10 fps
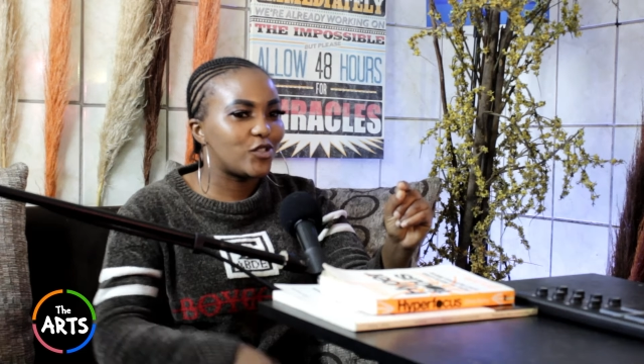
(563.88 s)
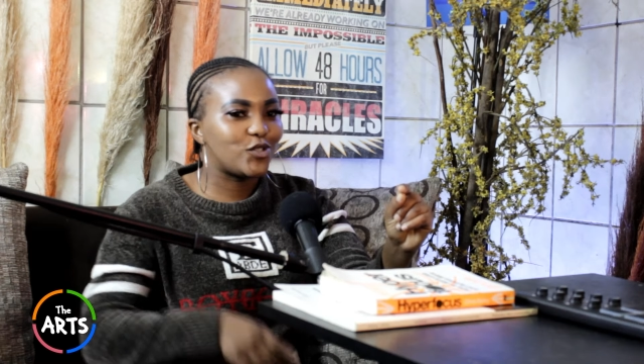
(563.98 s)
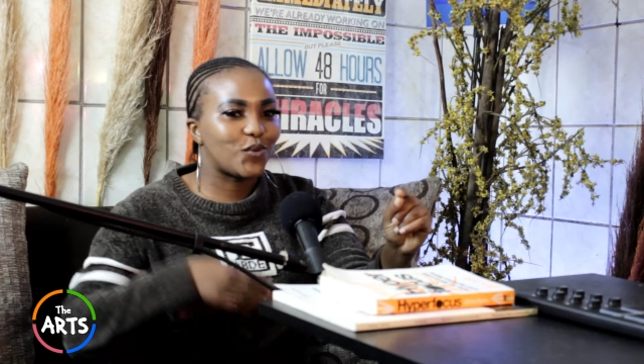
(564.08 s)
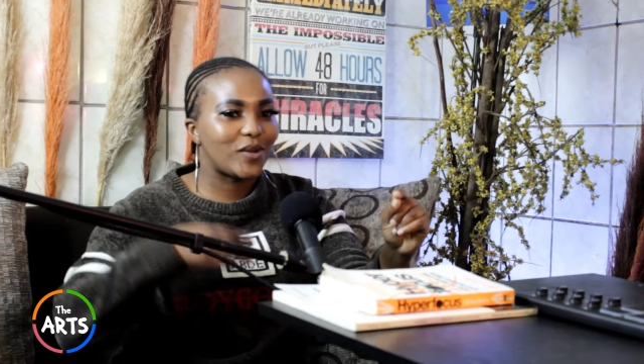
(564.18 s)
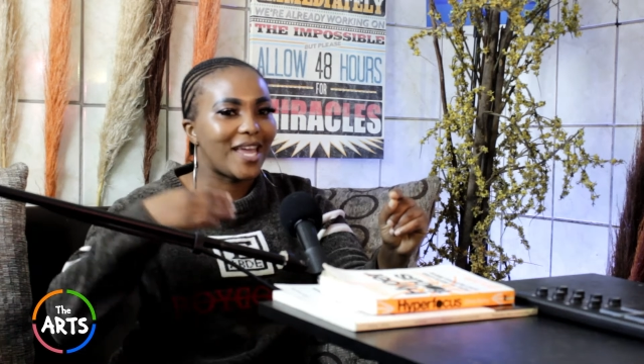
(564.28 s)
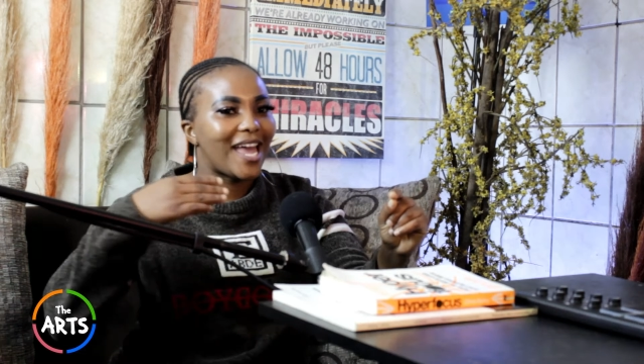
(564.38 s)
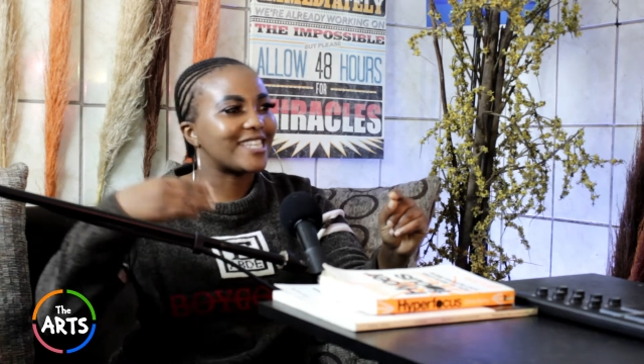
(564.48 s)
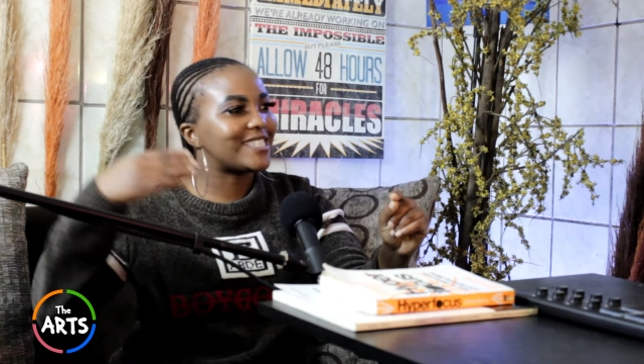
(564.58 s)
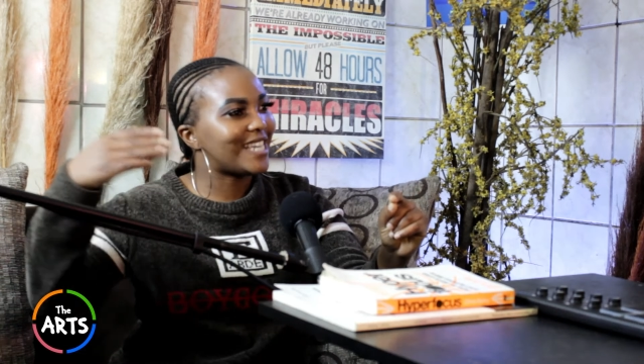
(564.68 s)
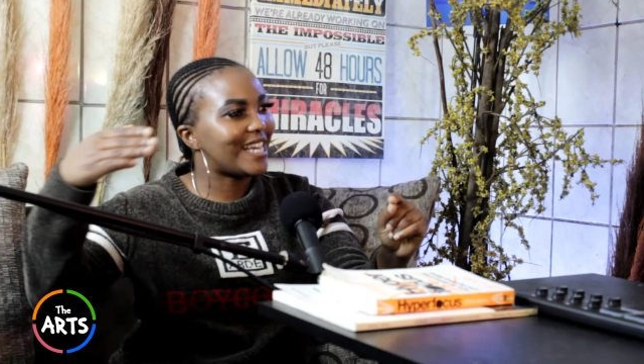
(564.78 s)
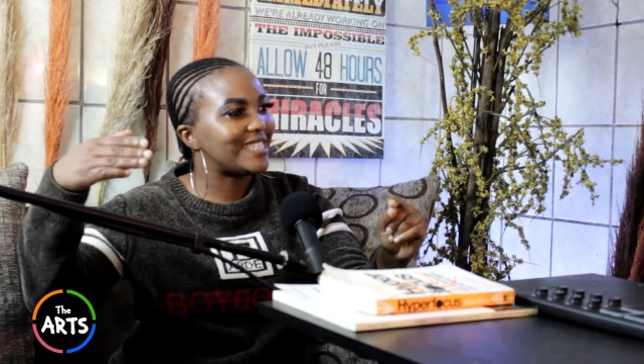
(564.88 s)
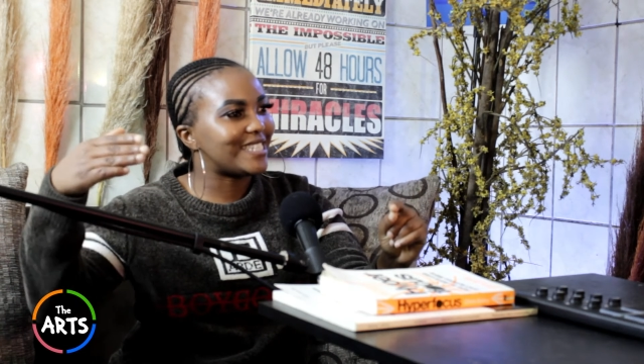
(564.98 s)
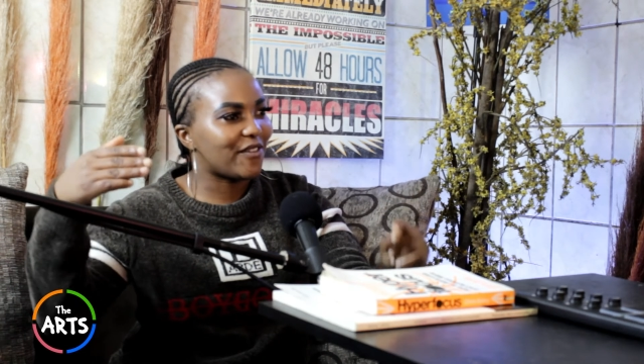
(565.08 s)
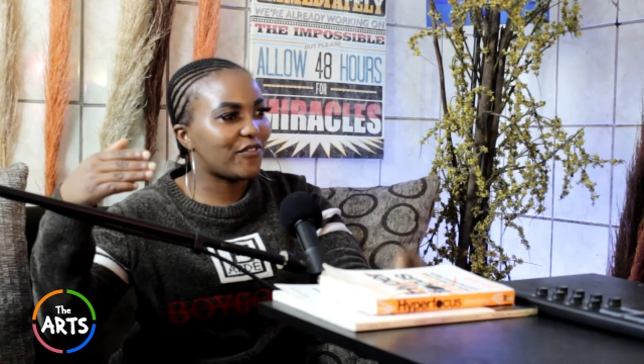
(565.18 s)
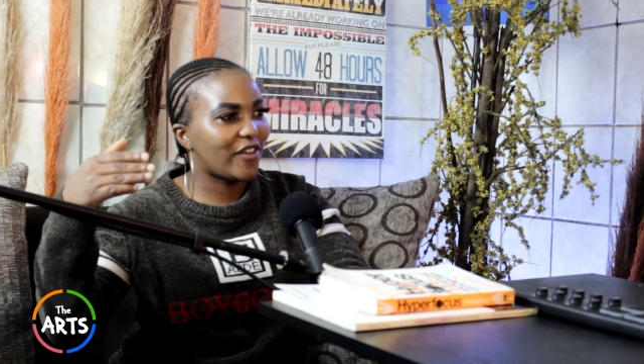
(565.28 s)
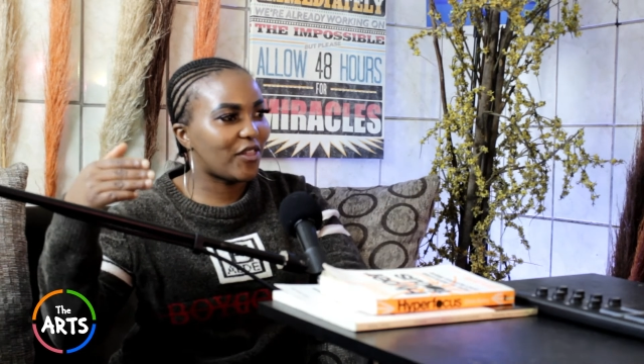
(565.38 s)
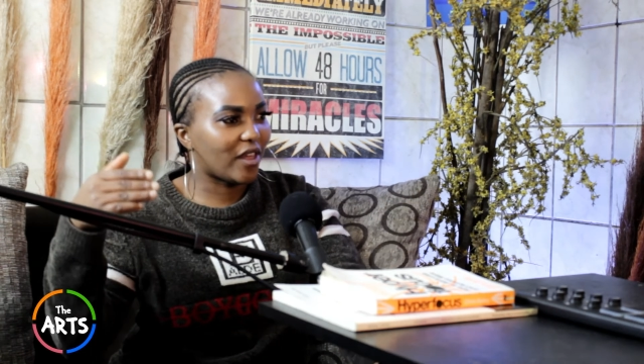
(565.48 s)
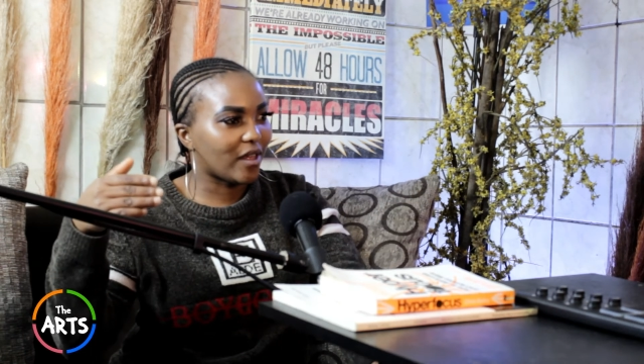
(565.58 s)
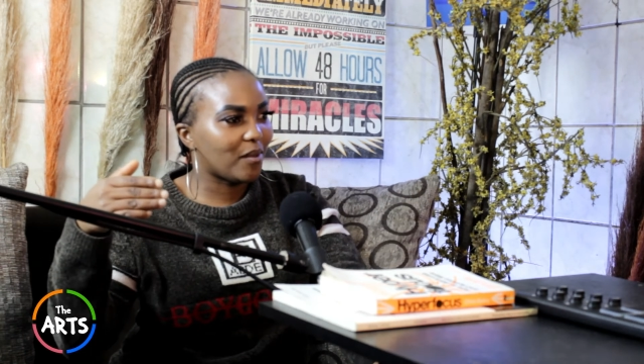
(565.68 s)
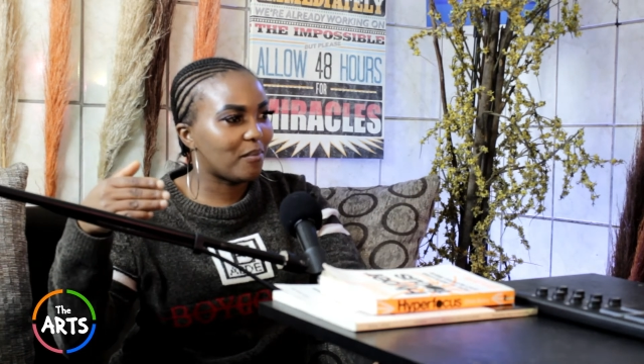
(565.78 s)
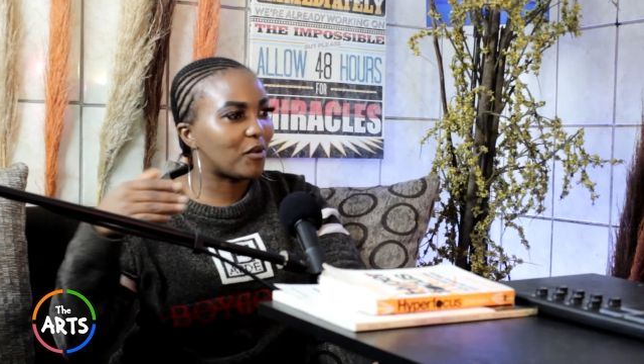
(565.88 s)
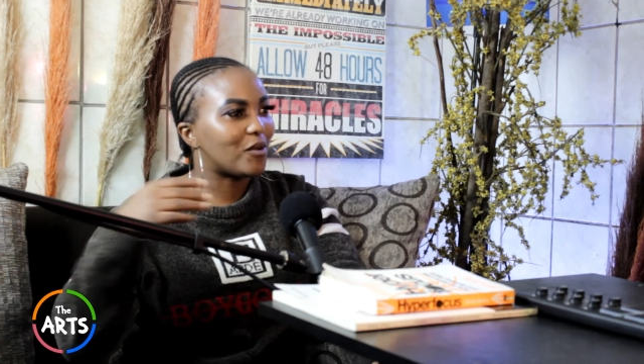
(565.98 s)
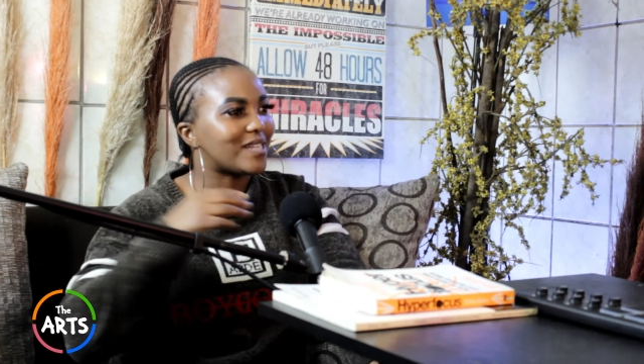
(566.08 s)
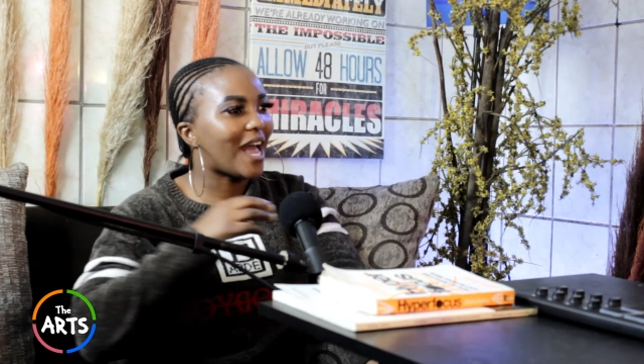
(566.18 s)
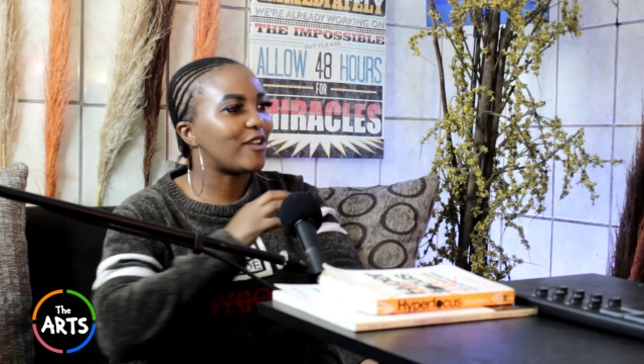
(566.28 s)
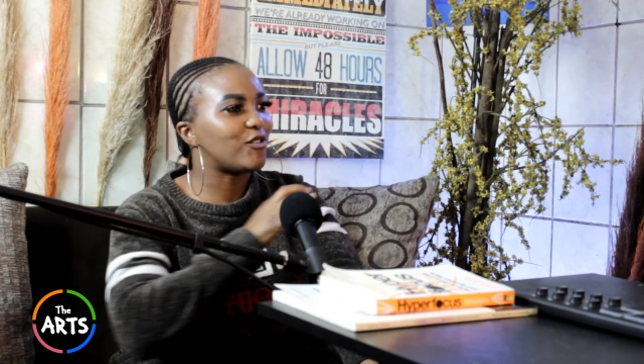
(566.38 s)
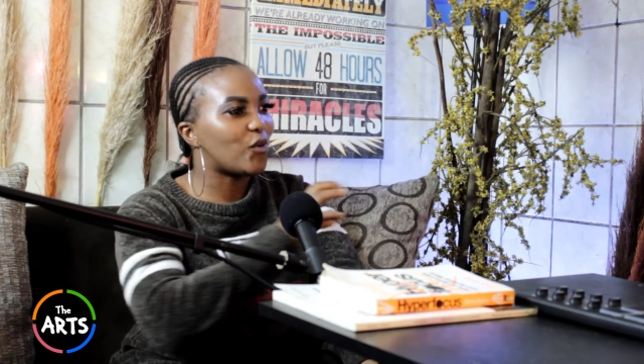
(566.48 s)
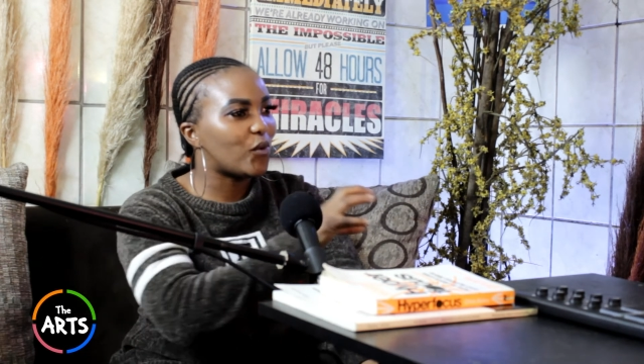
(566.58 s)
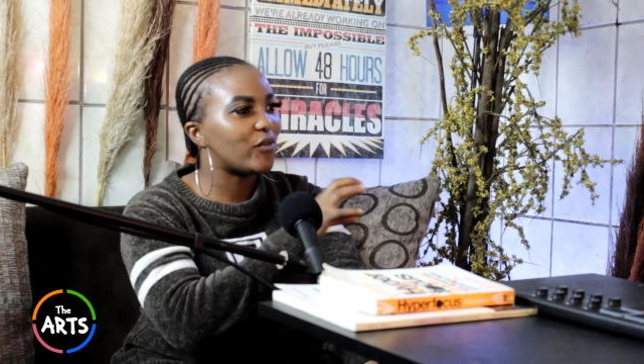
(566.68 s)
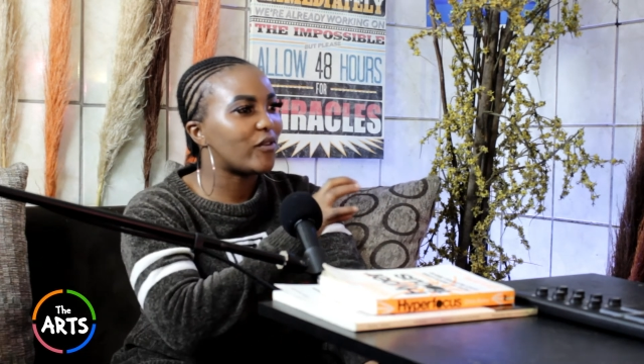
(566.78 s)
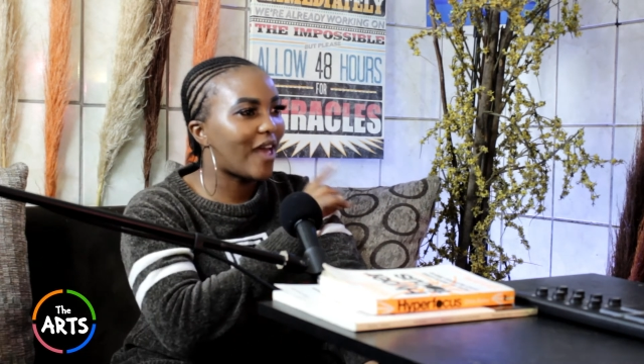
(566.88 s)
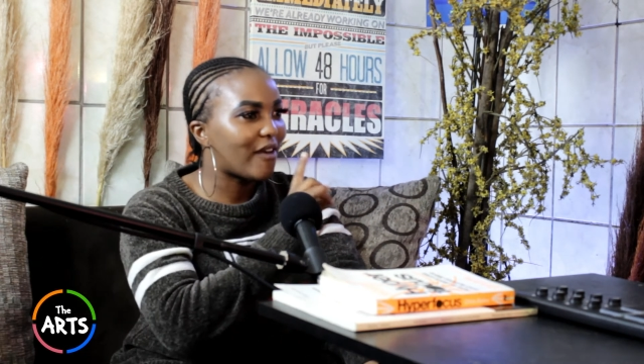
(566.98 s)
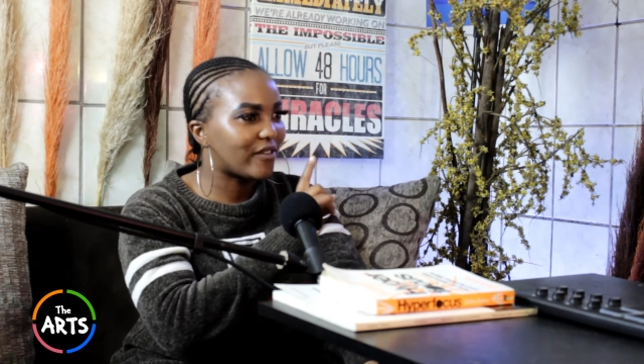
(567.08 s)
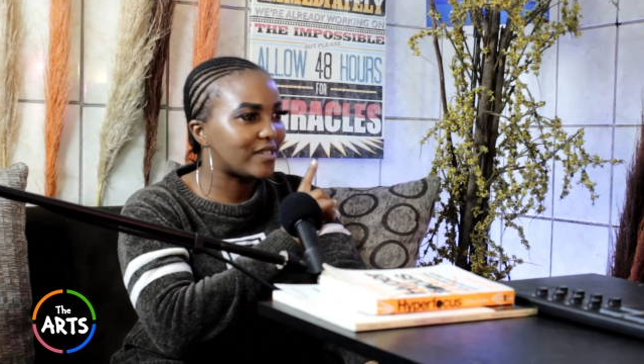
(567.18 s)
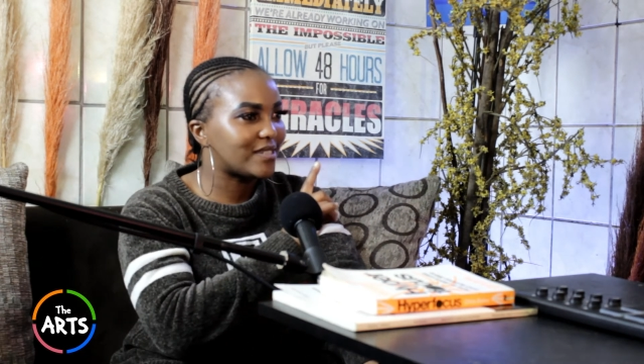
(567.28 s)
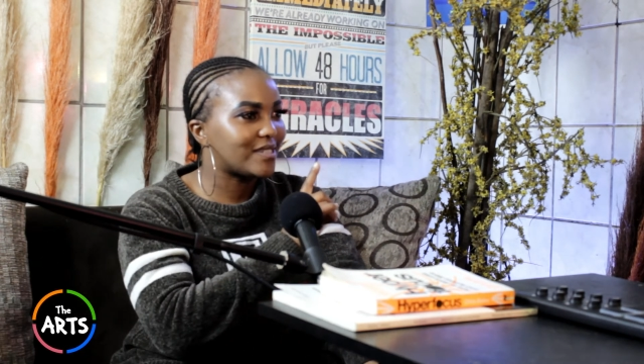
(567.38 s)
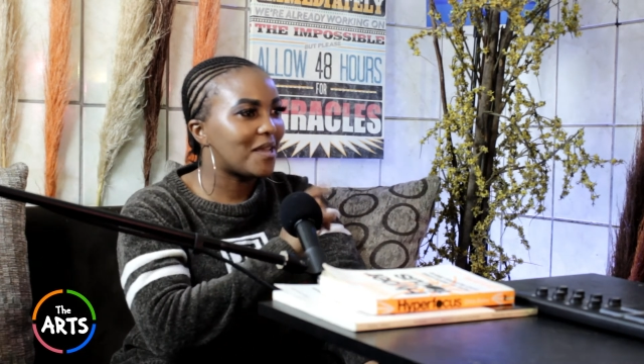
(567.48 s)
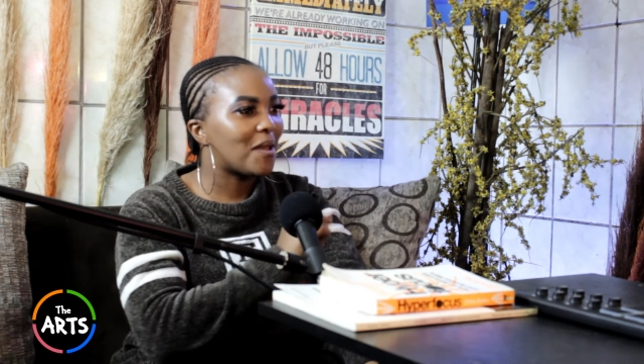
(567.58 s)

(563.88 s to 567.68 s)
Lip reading: to extend a feather because I know you have it.